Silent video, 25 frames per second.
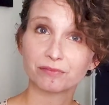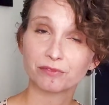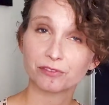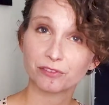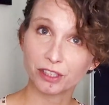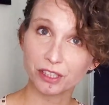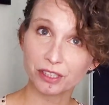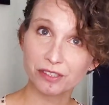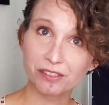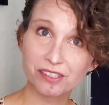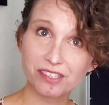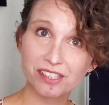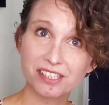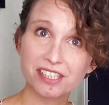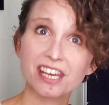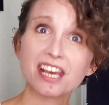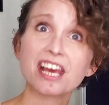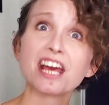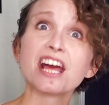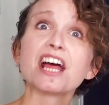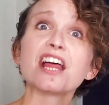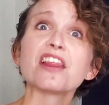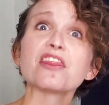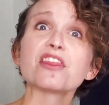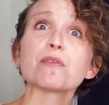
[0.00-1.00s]
First,
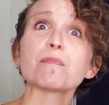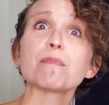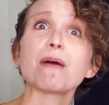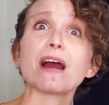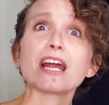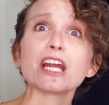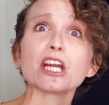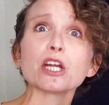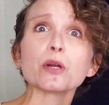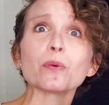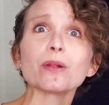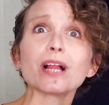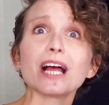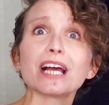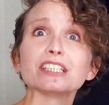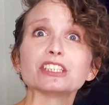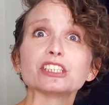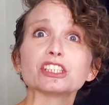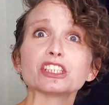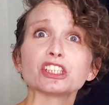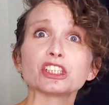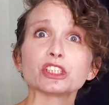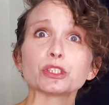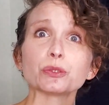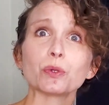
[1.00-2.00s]
the buyer will
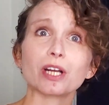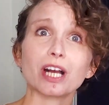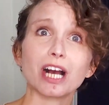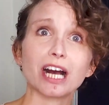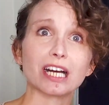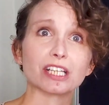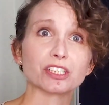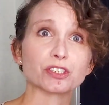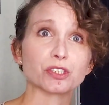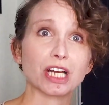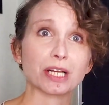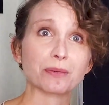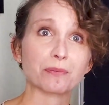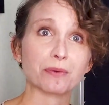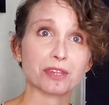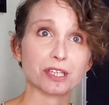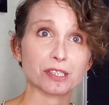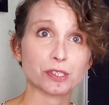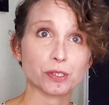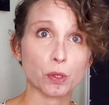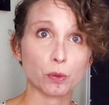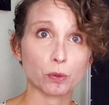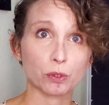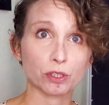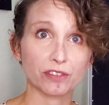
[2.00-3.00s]
enter into a contract with the
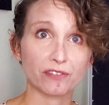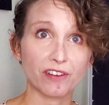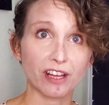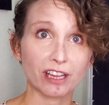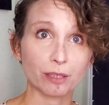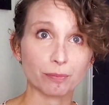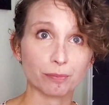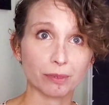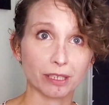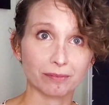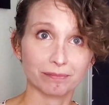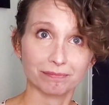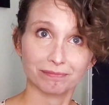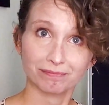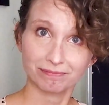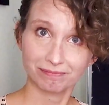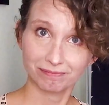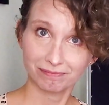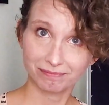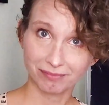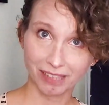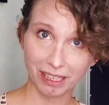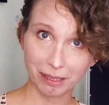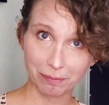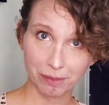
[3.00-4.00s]
solar developer
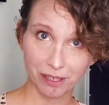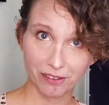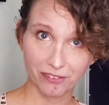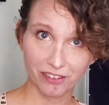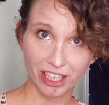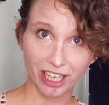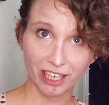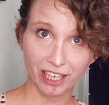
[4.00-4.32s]
like Pivot